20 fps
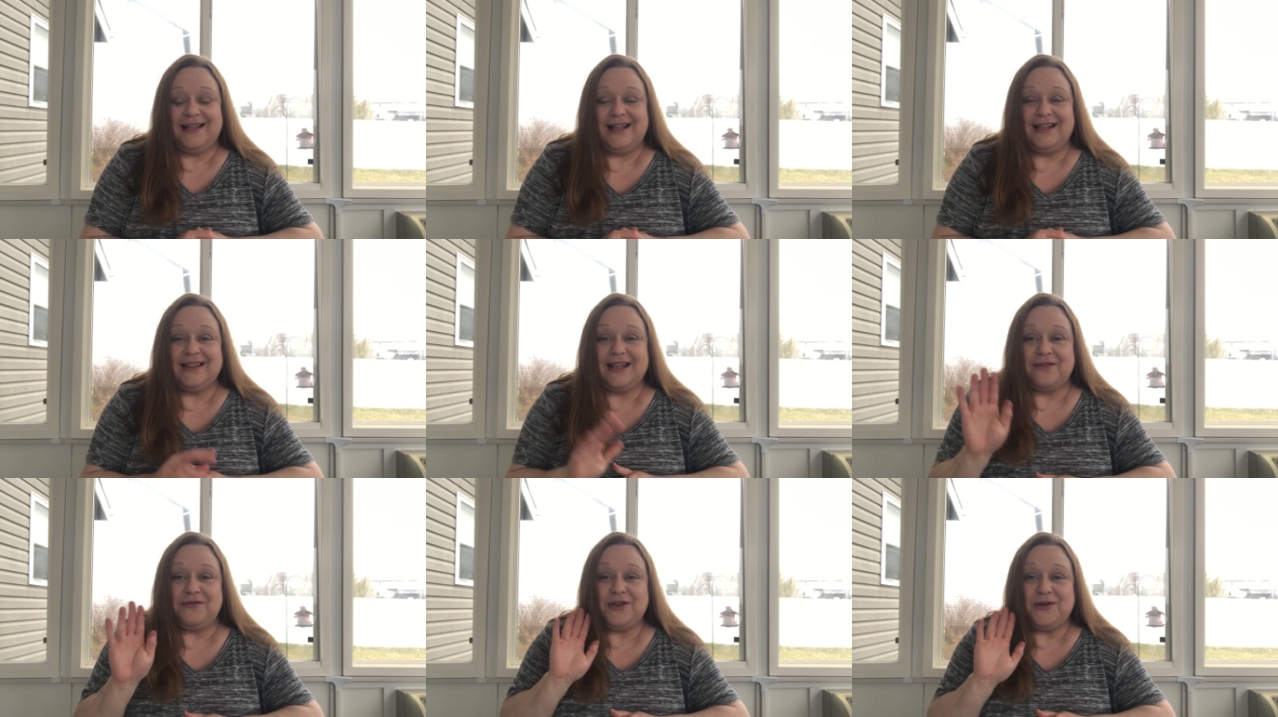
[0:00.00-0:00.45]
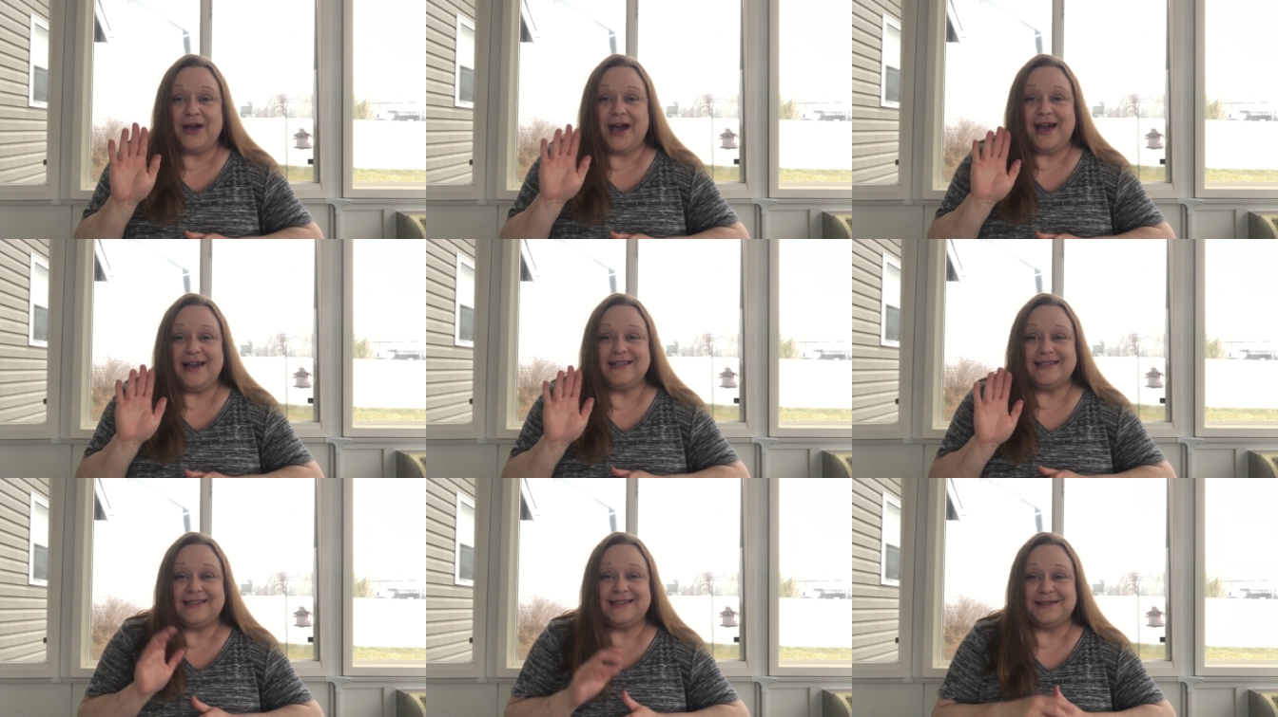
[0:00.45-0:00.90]
Love you
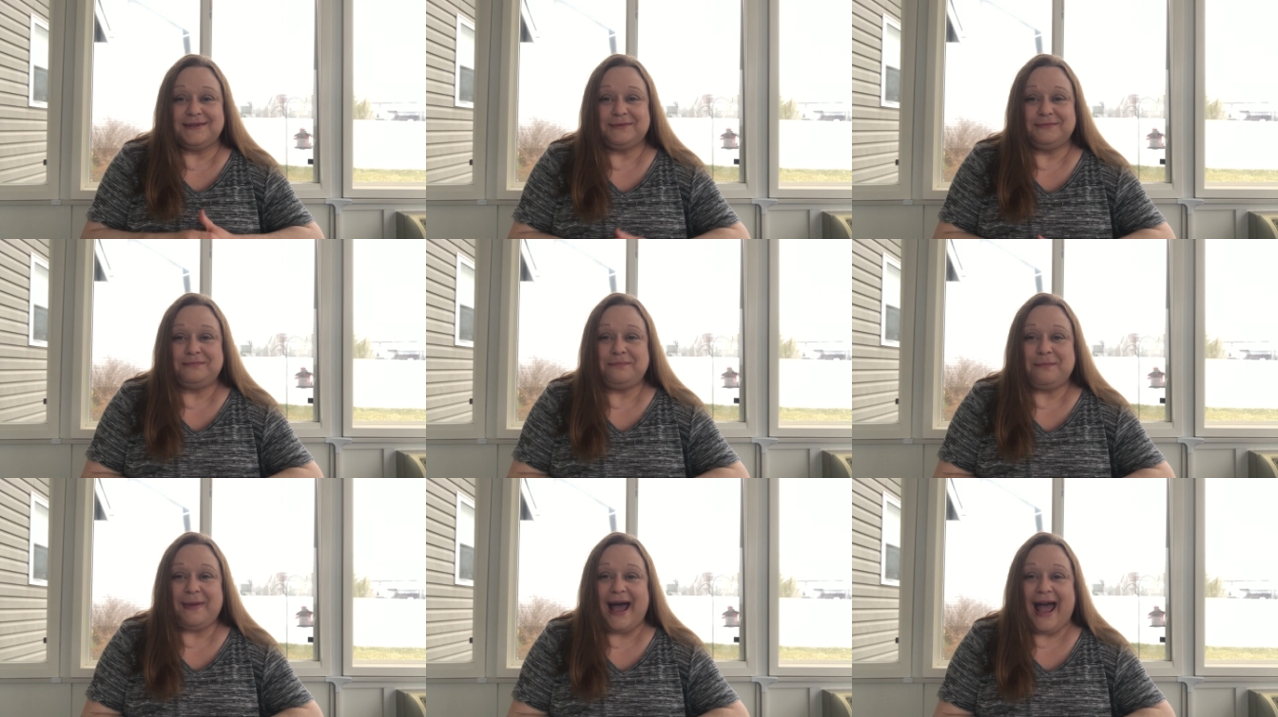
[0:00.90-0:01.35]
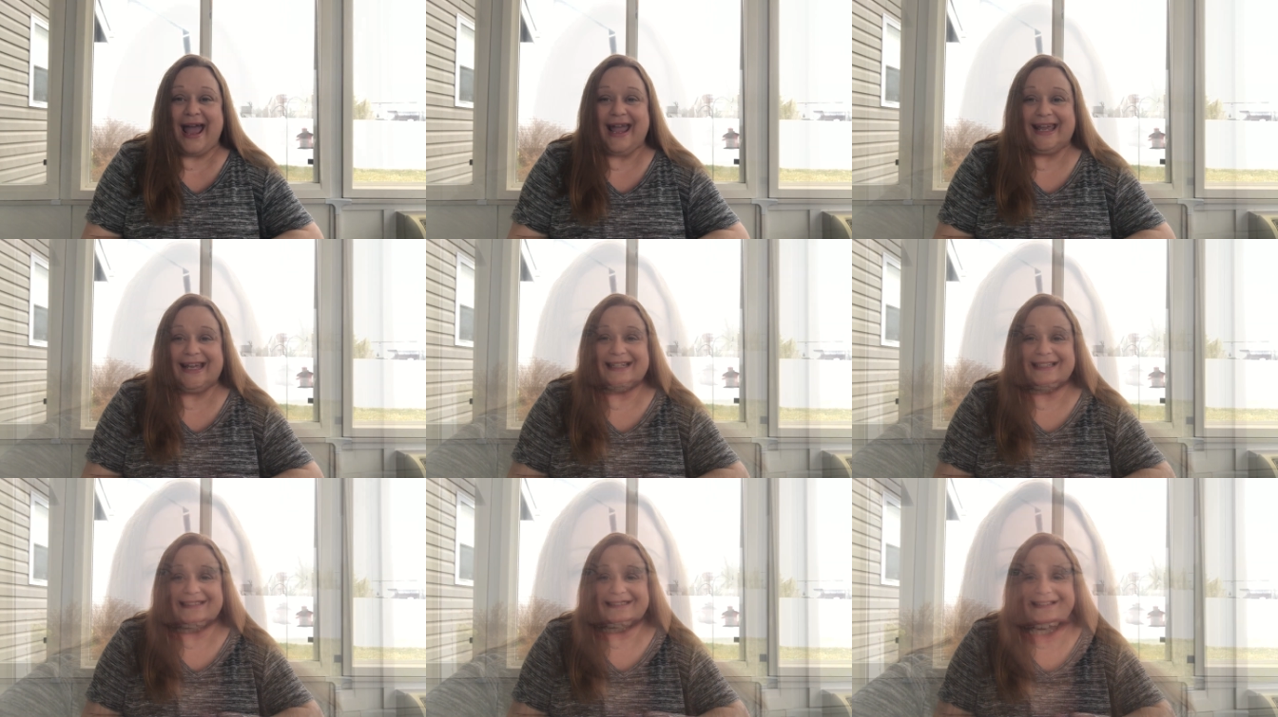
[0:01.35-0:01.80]
guys.
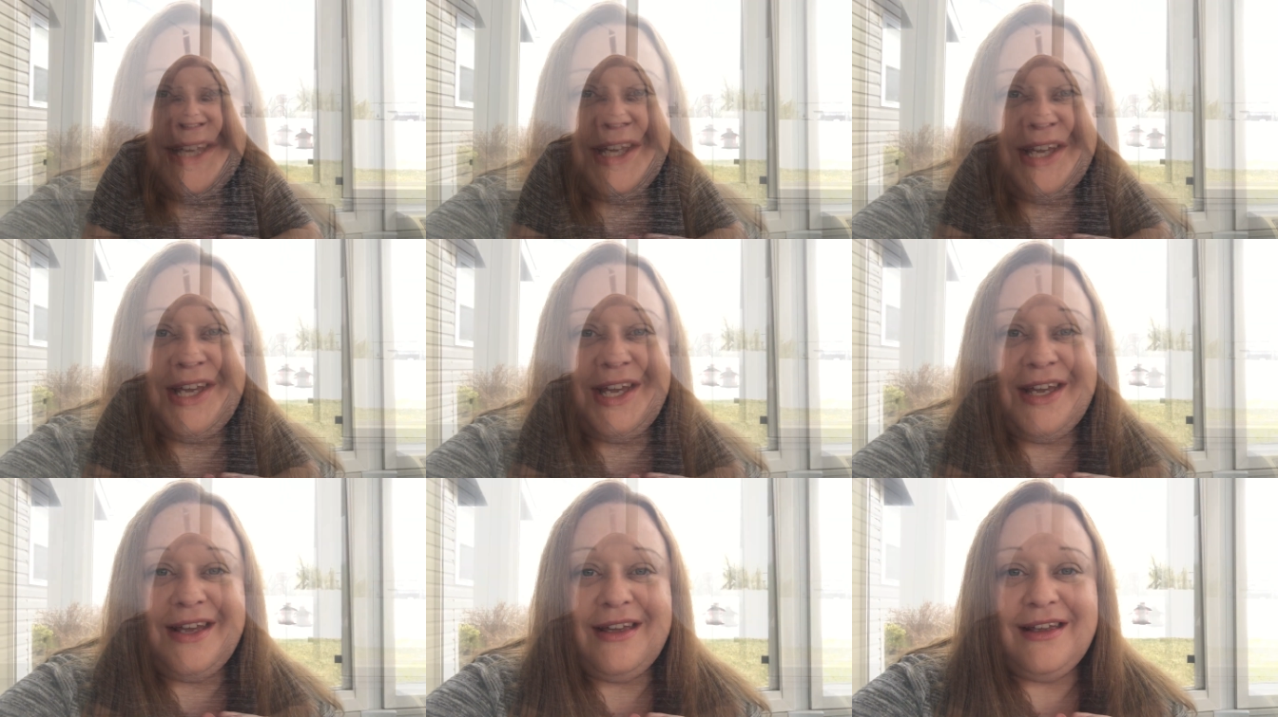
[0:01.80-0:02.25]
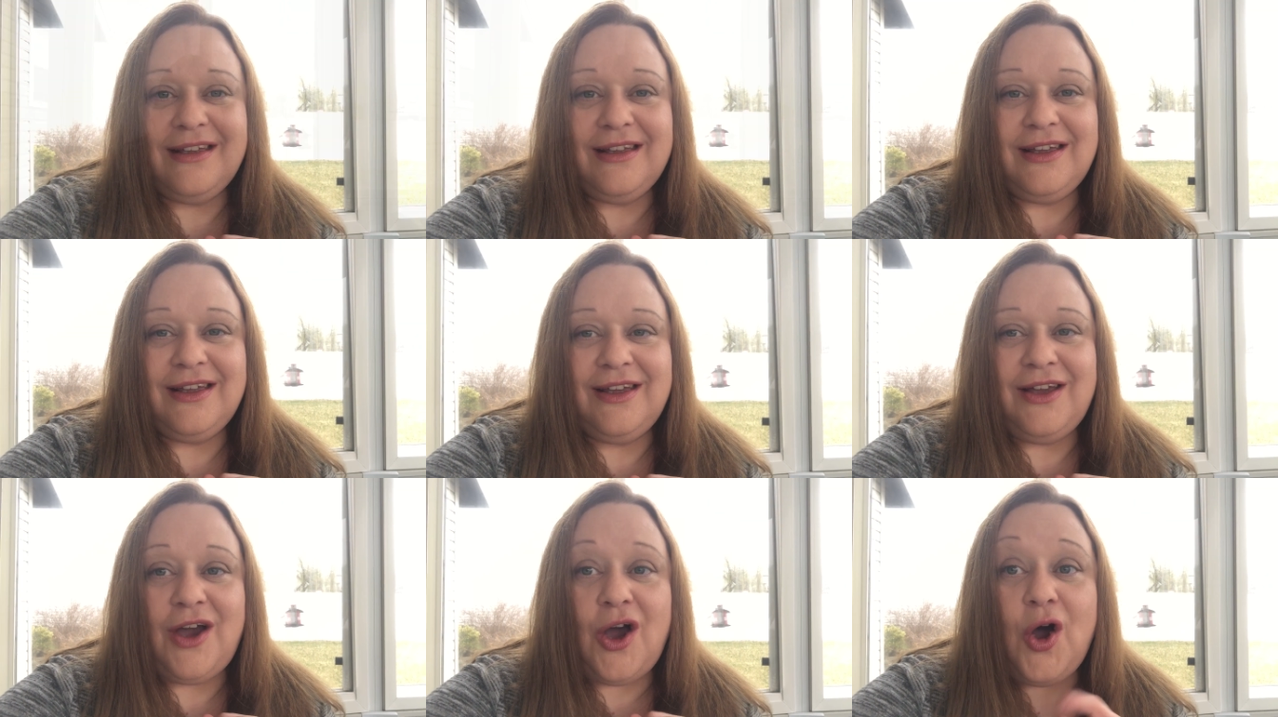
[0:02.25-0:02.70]
Bye.
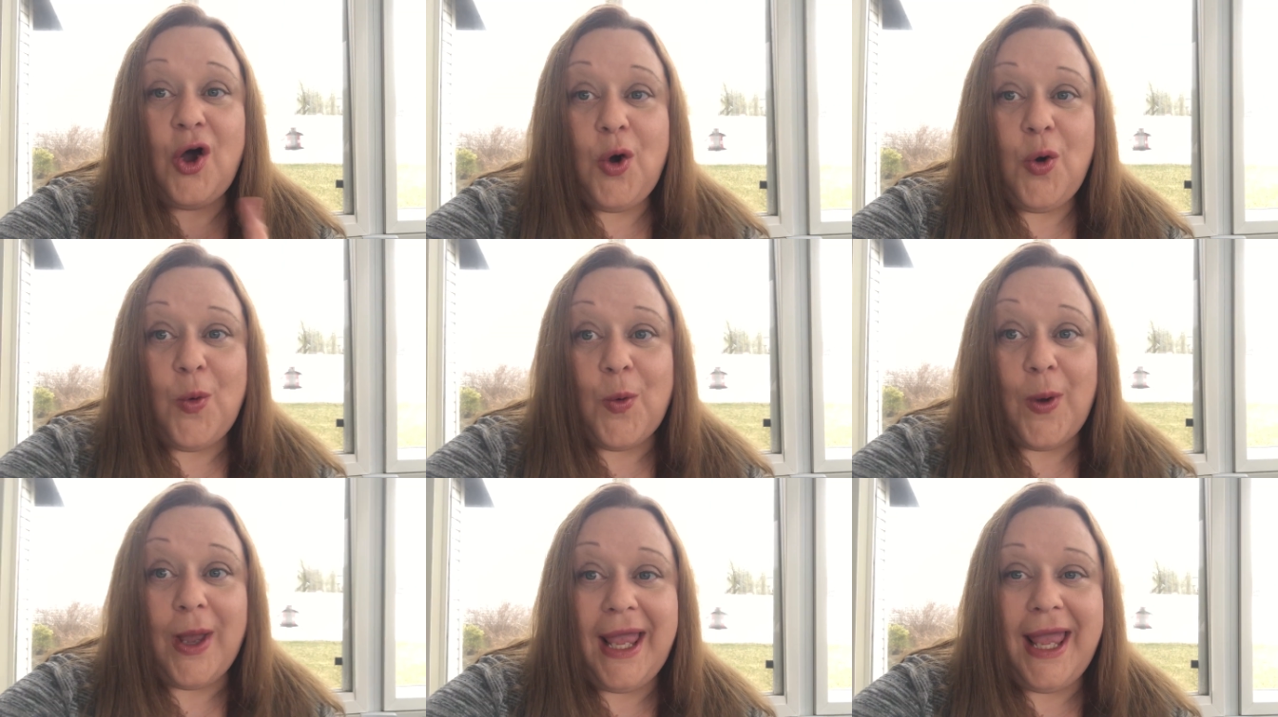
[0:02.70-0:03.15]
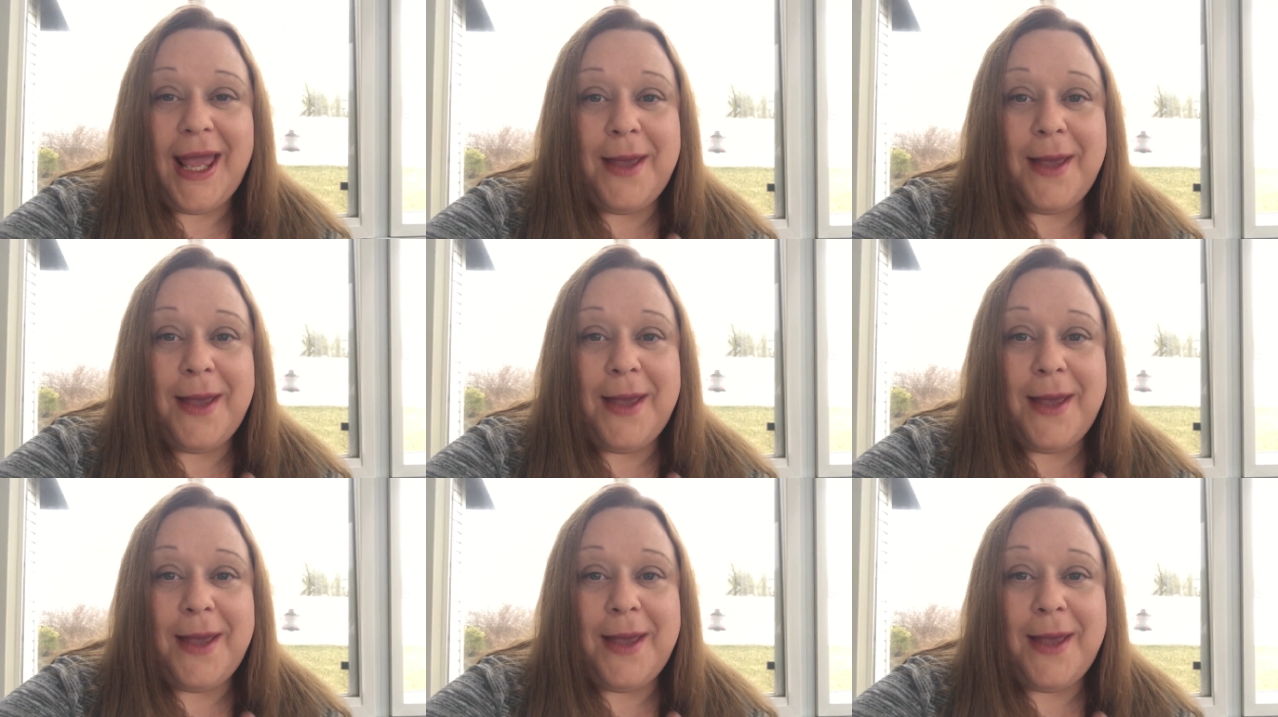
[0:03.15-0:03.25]
Oh,